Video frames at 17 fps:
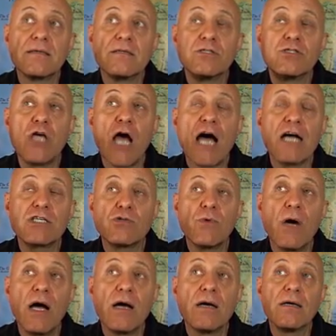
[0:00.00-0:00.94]

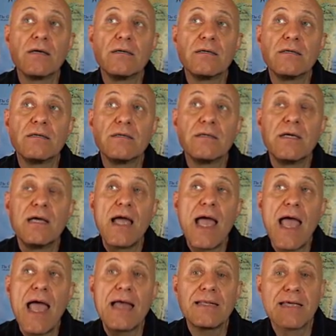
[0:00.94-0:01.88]
Joshua
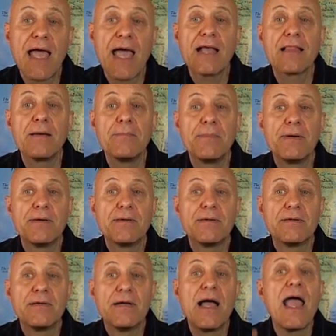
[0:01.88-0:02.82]
and Caleb
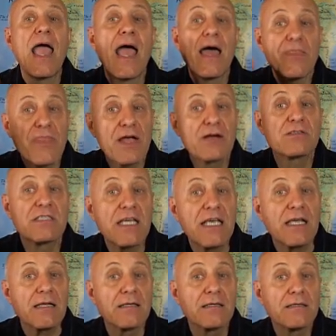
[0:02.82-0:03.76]
and their
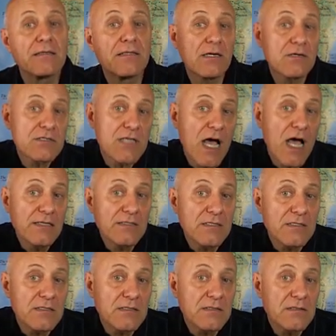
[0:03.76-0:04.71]
seed, their
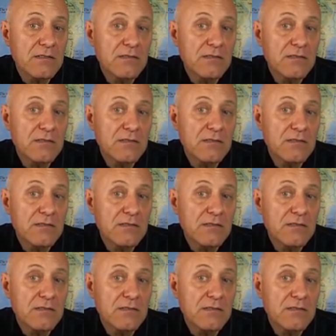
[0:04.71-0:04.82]
sons.